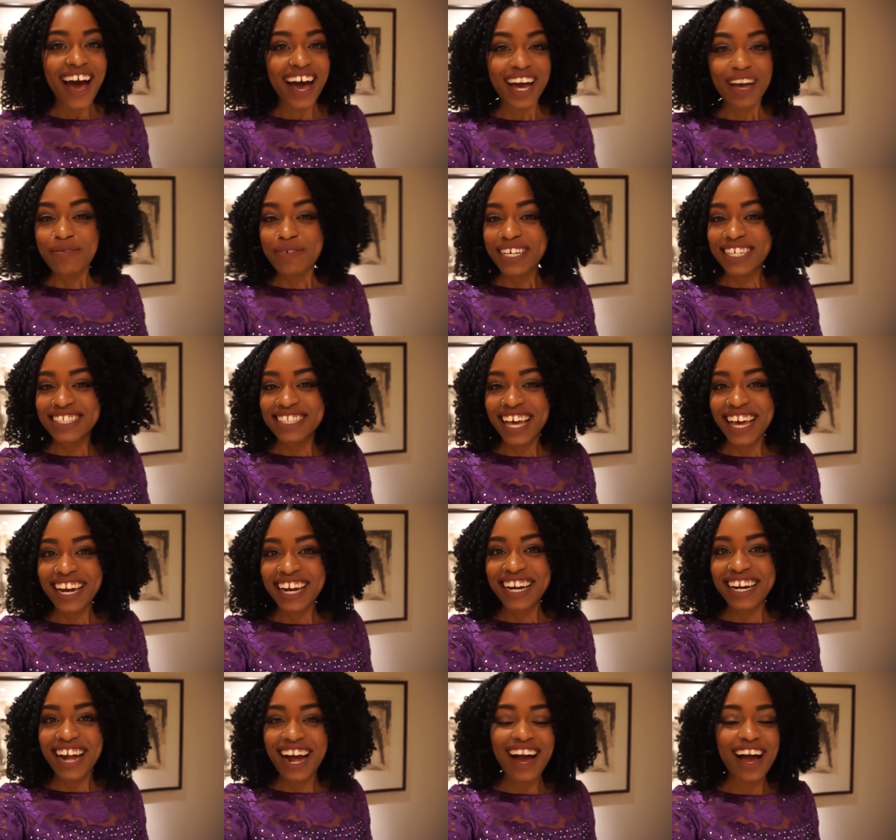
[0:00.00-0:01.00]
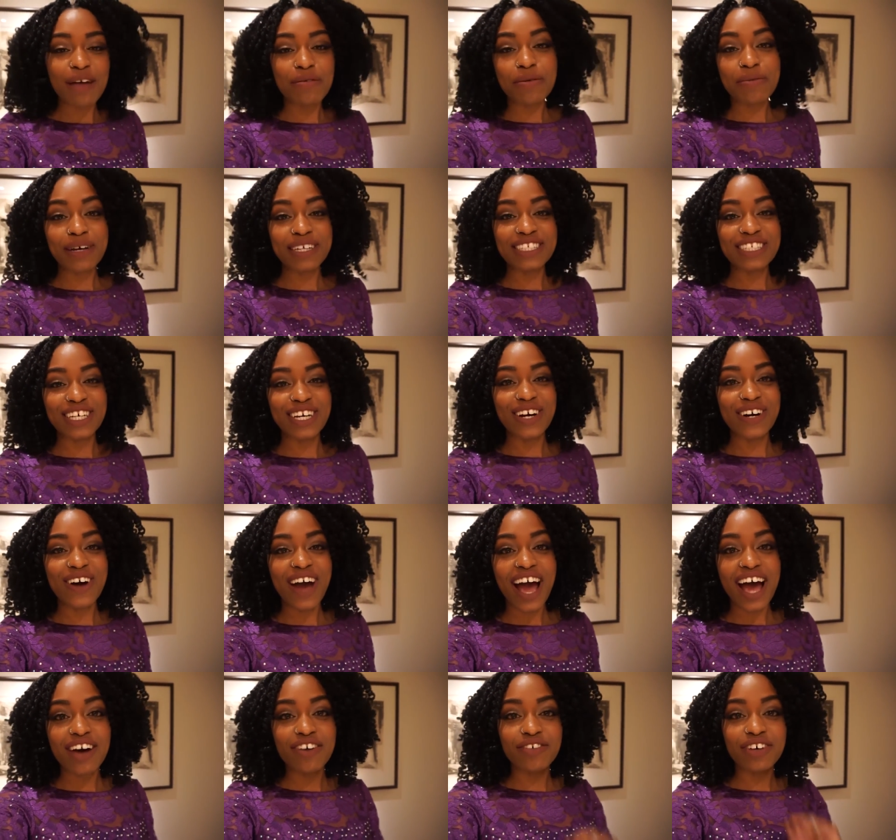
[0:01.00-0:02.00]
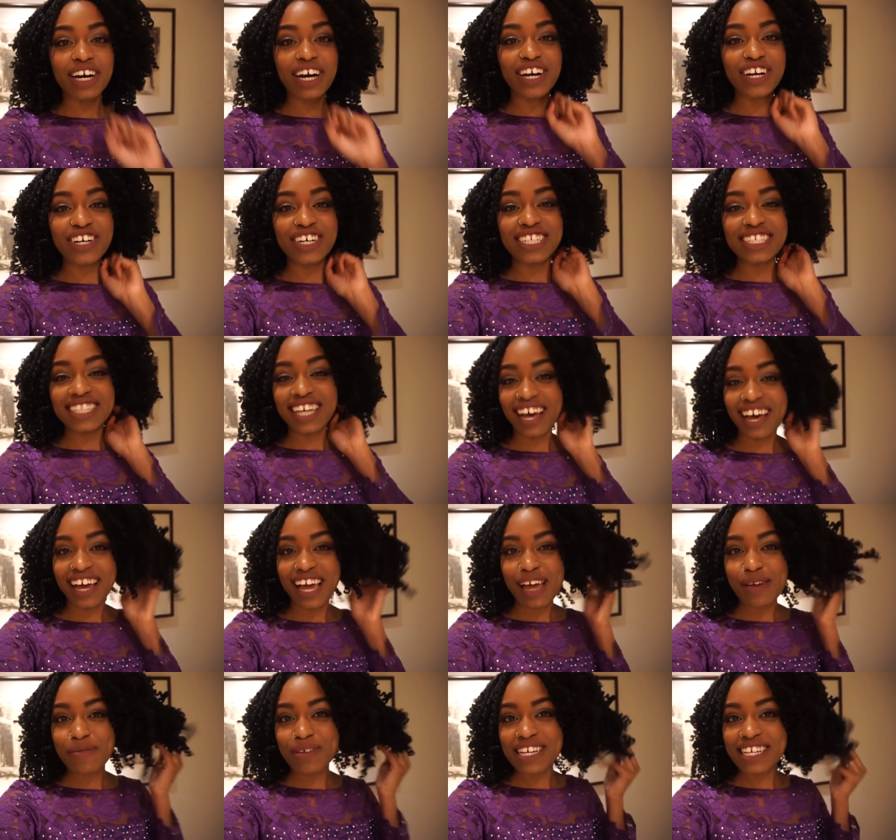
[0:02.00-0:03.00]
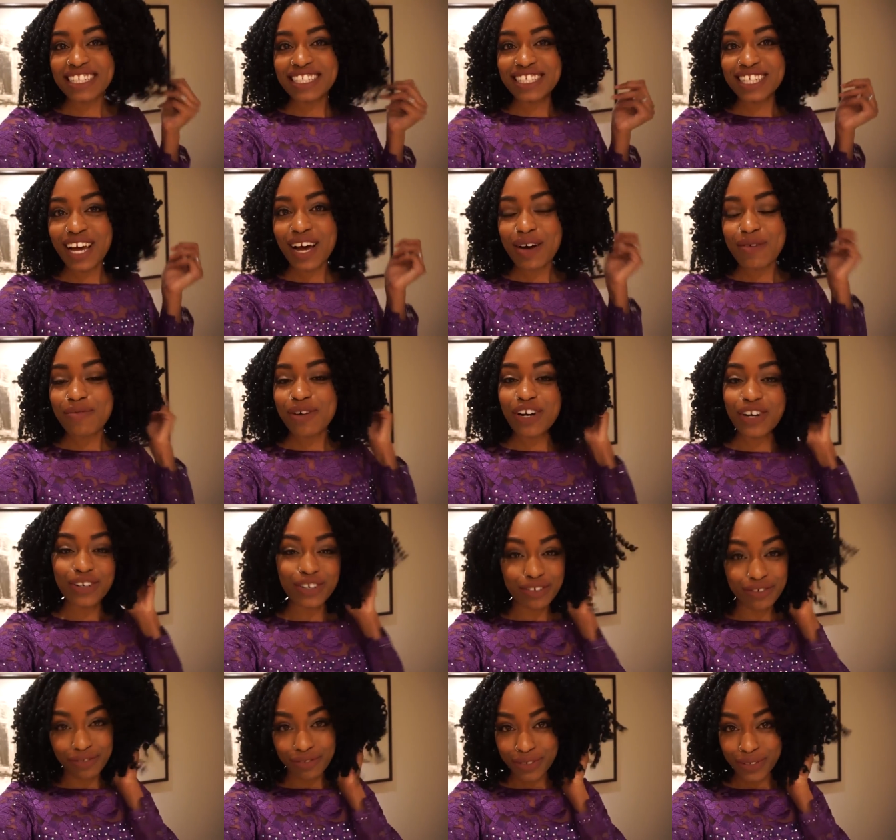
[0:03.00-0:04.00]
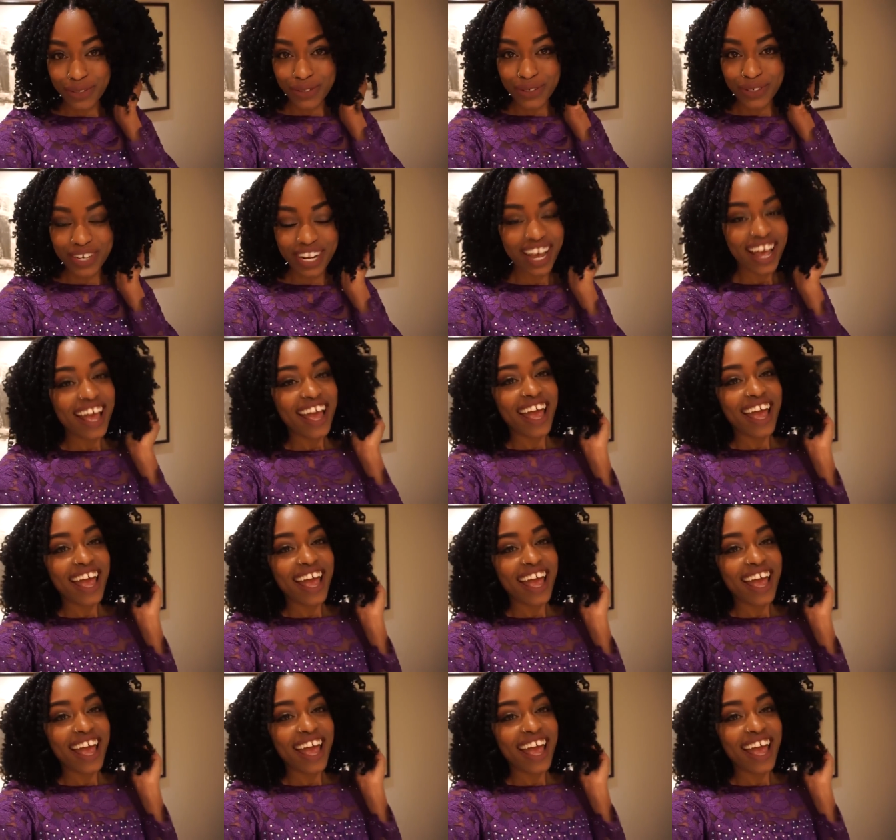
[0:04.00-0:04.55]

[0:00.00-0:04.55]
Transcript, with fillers: I'm excited. I'm about to go have a good time, eat some good food,